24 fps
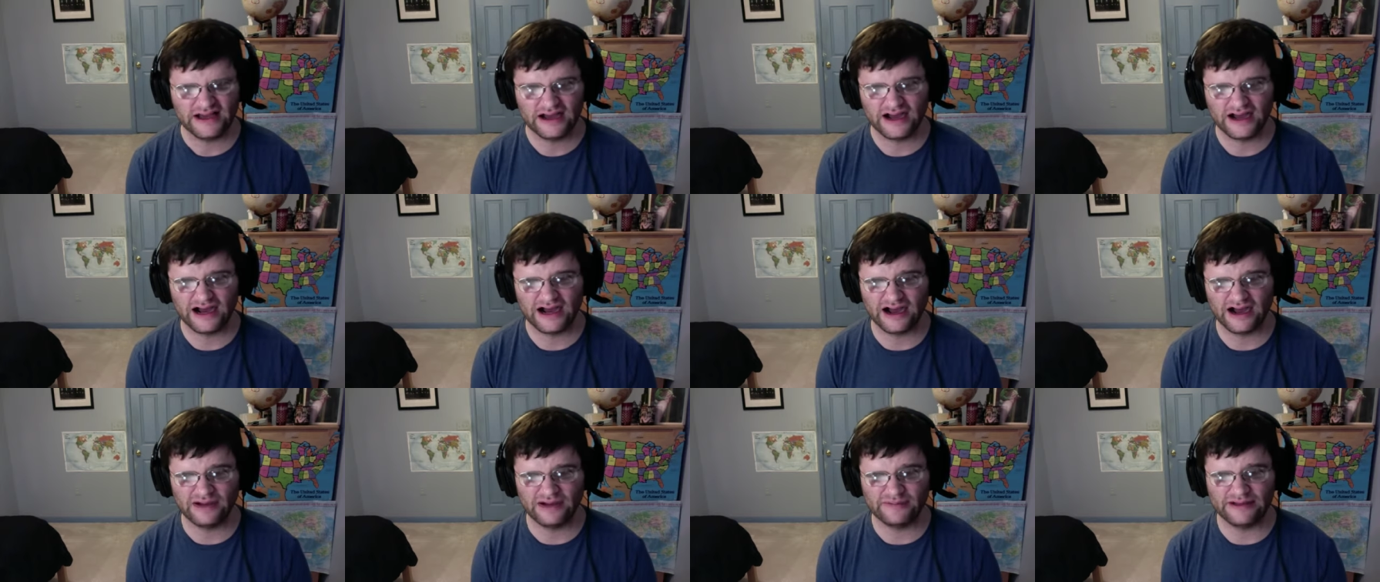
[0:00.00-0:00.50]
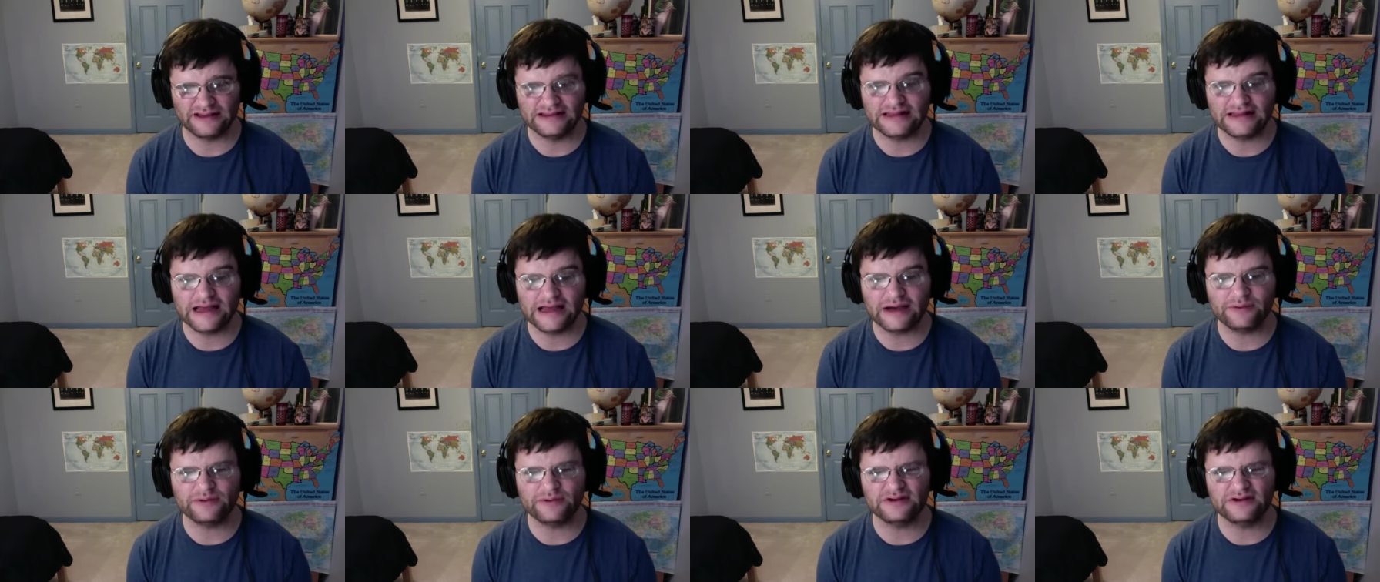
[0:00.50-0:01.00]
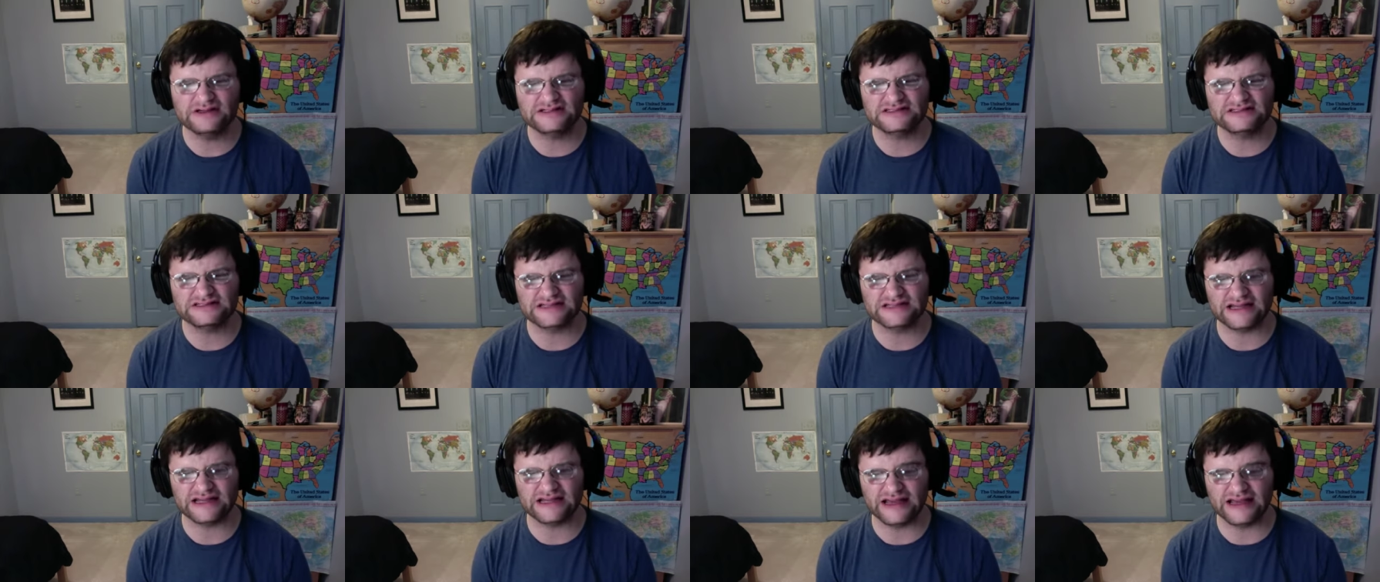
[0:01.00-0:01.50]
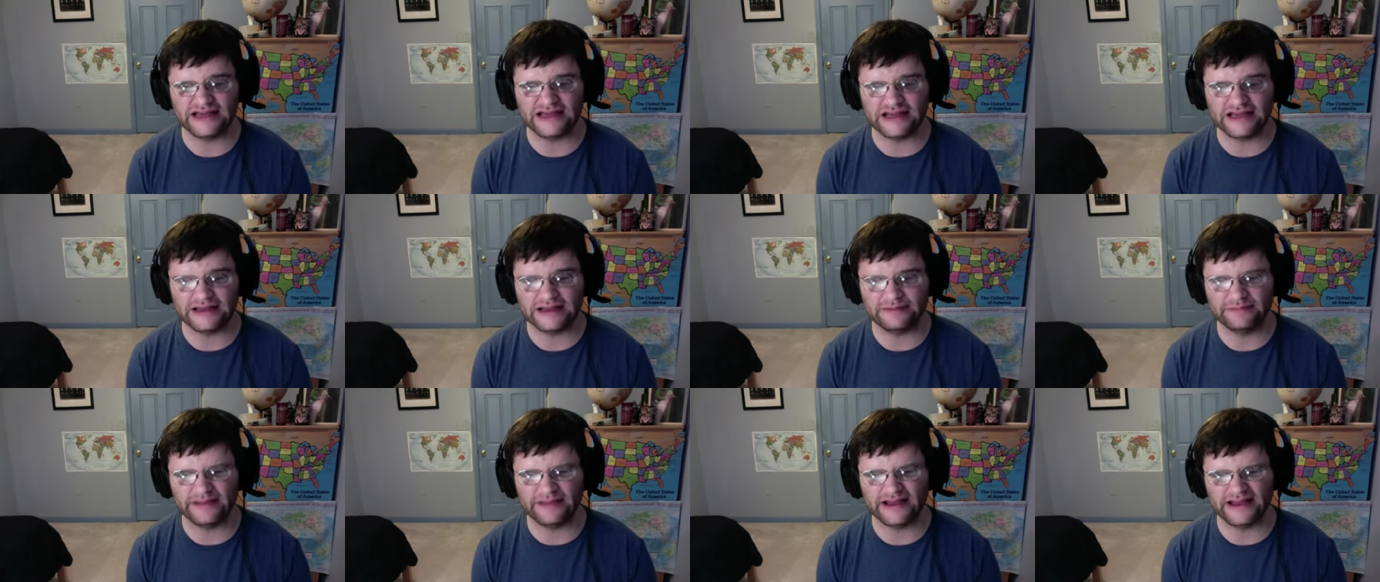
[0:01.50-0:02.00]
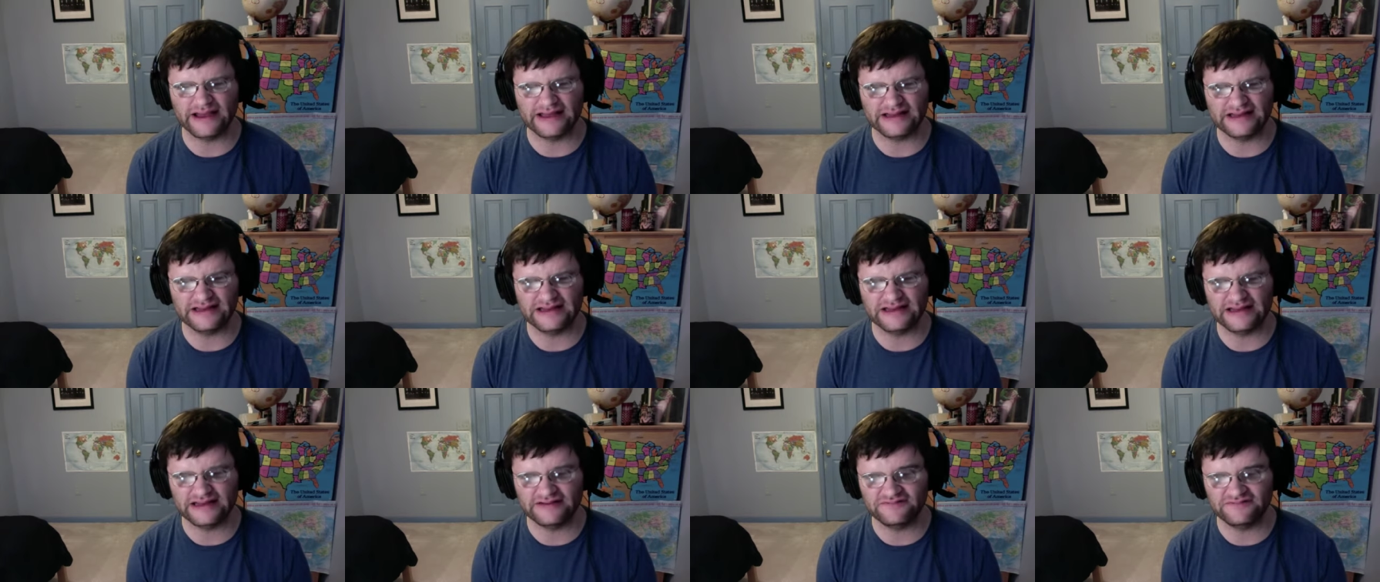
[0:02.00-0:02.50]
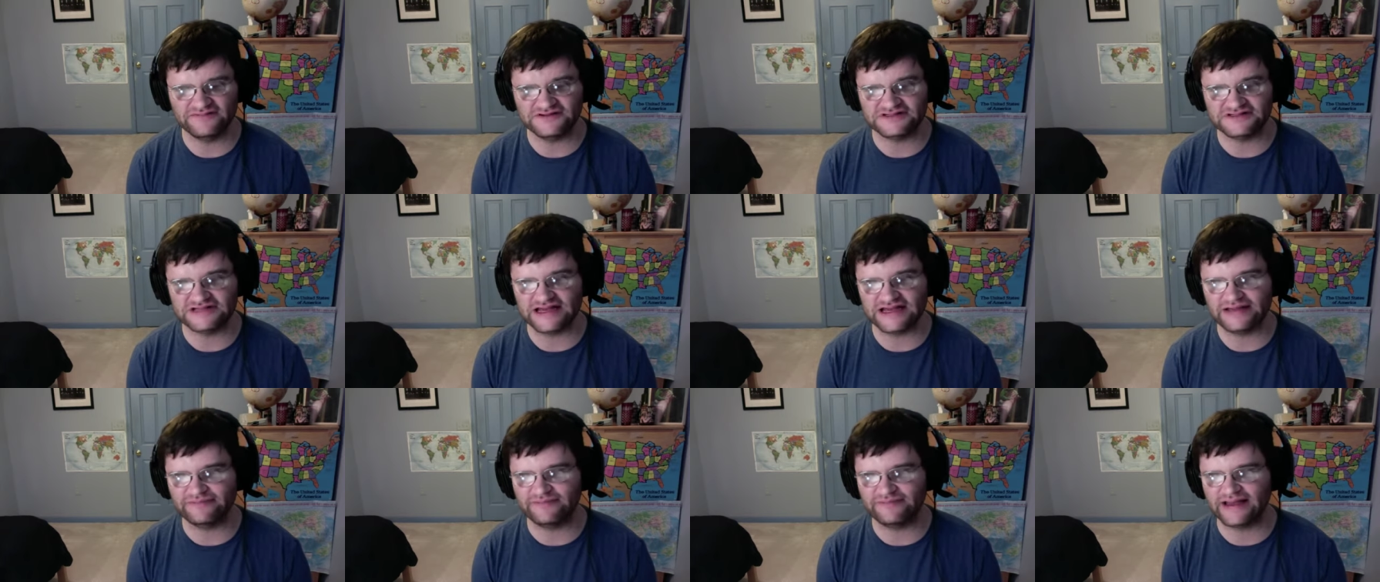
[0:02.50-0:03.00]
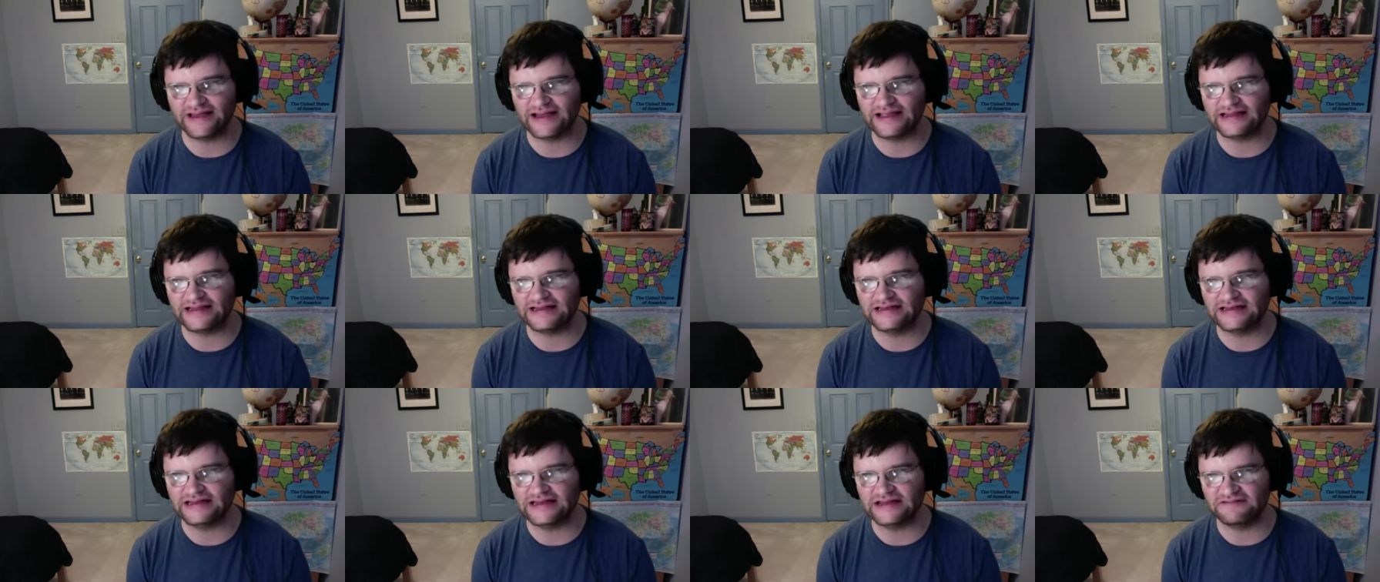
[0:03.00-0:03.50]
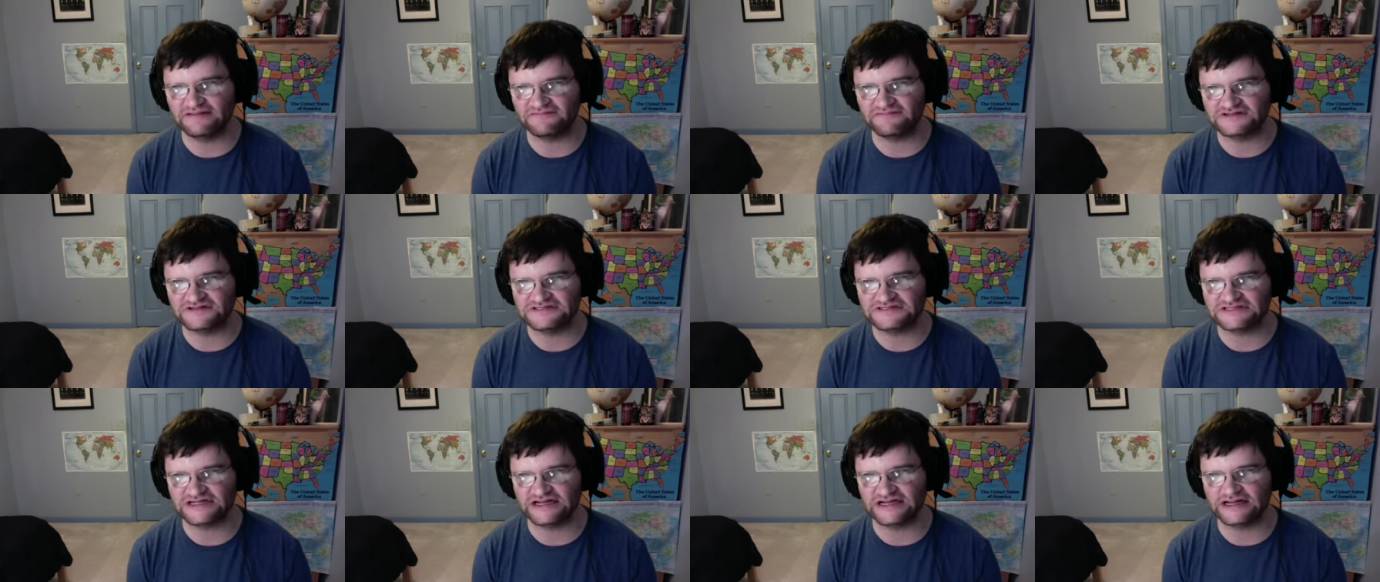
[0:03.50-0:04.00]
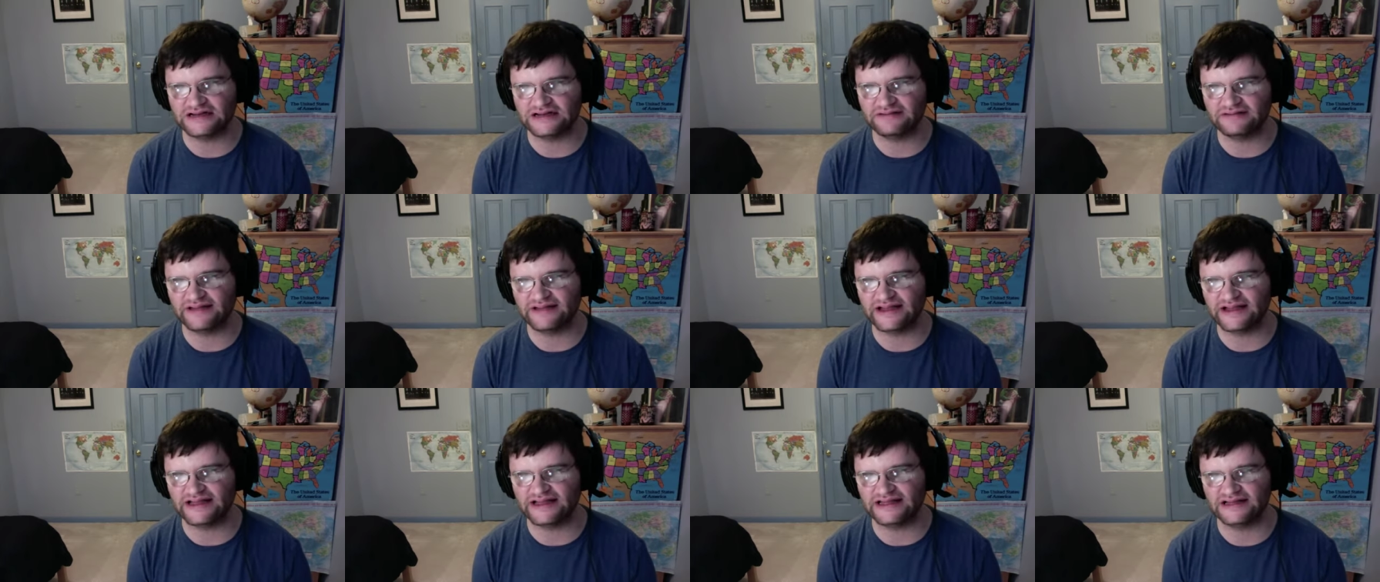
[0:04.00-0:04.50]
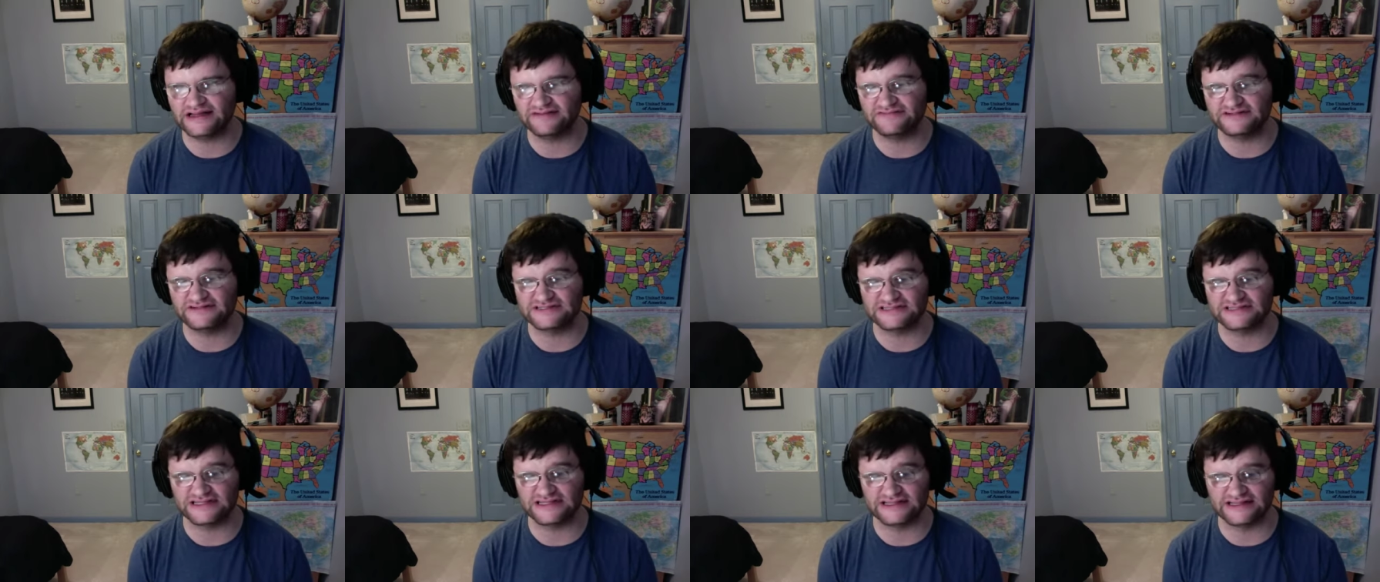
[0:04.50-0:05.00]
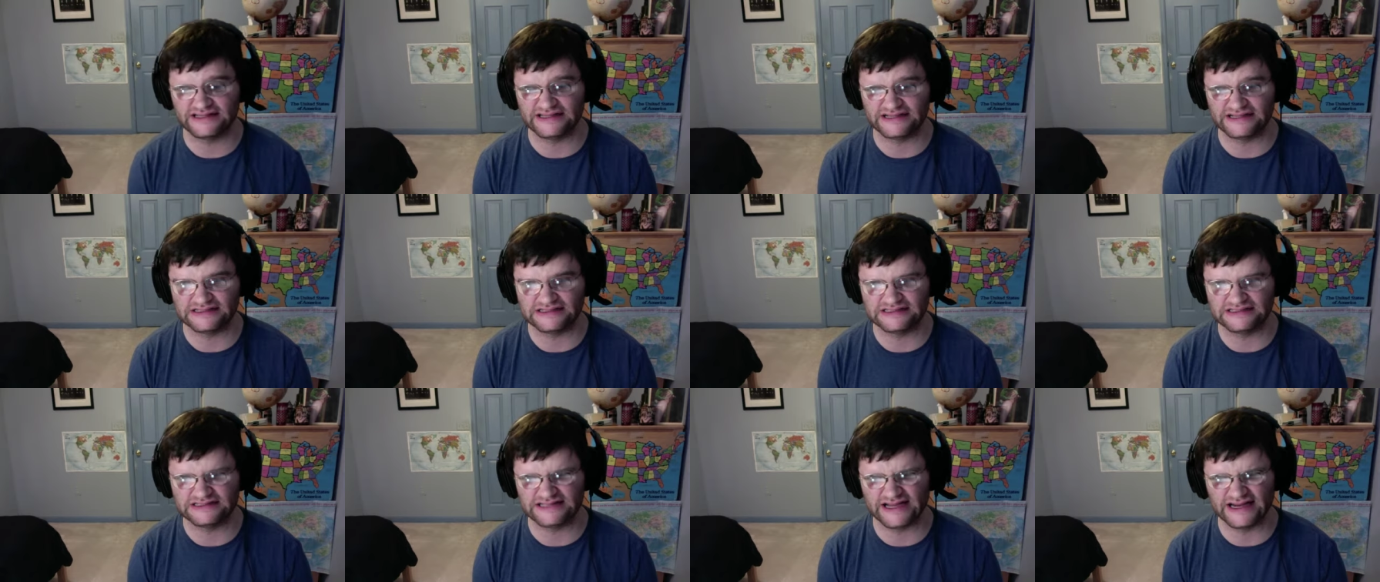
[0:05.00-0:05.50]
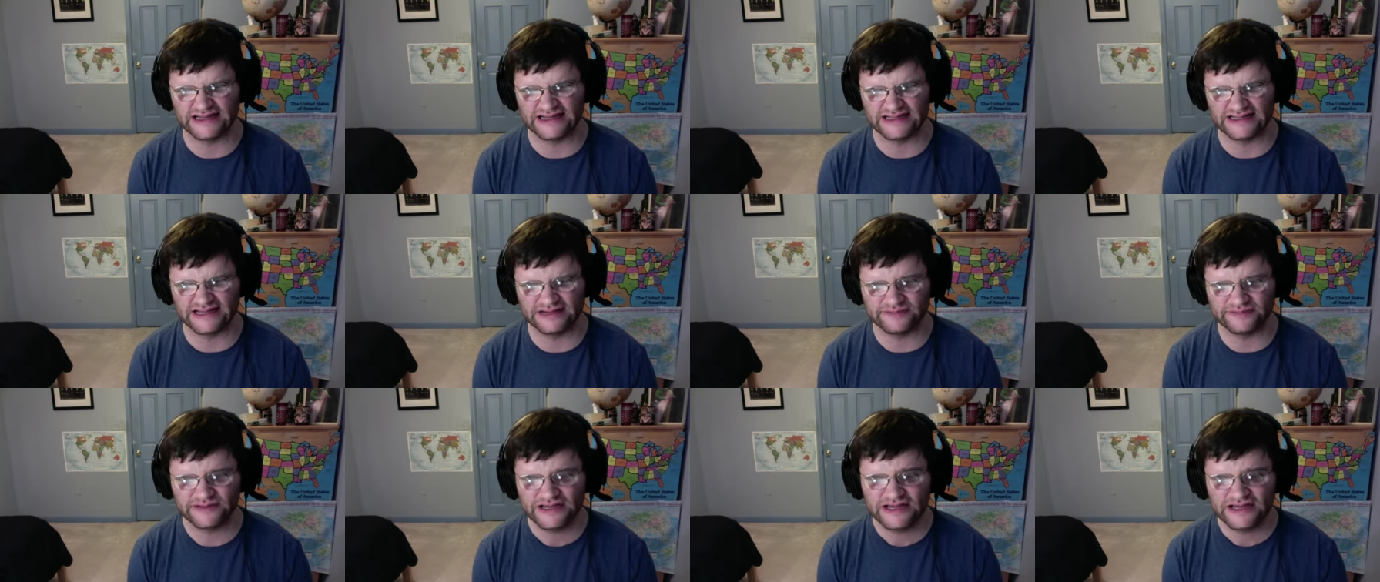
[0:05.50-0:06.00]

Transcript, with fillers: Um, and that was a a magnificent, a magnificent, magnificent thing to say to them,